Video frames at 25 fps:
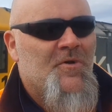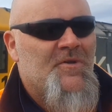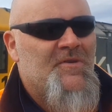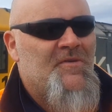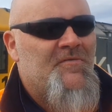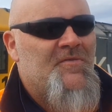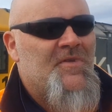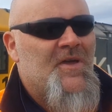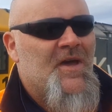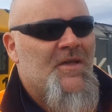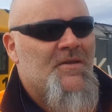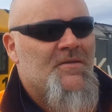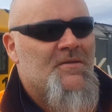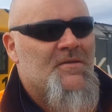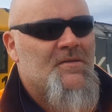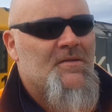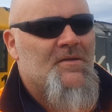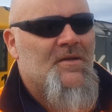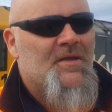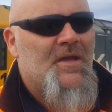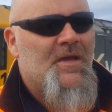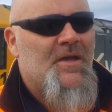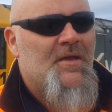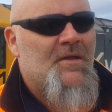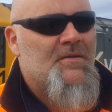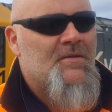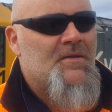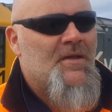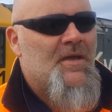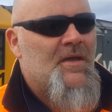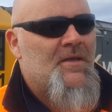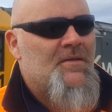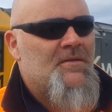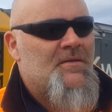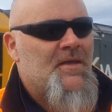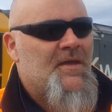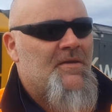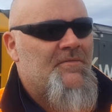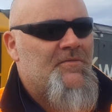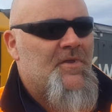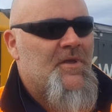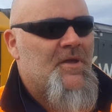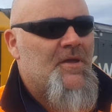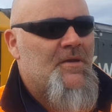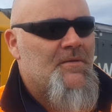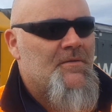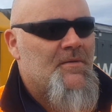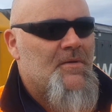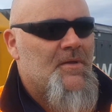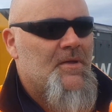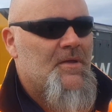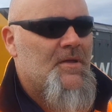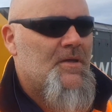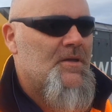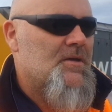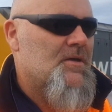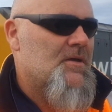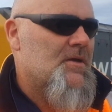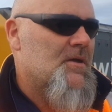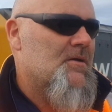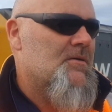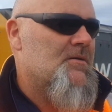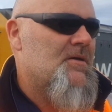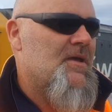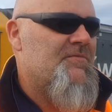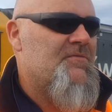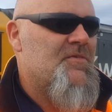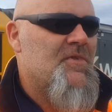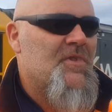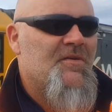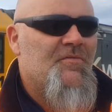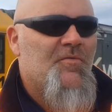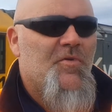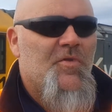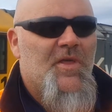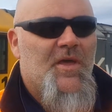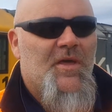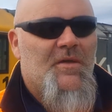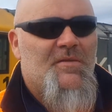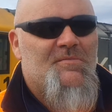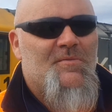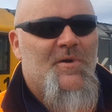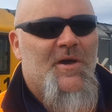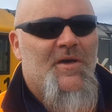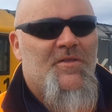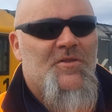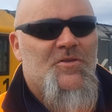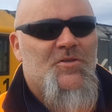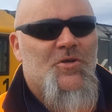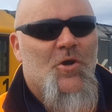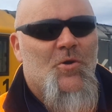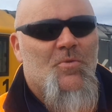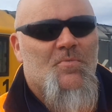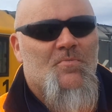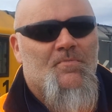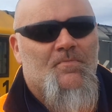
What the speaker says: you've done, and you have to live with it. It's part of the job.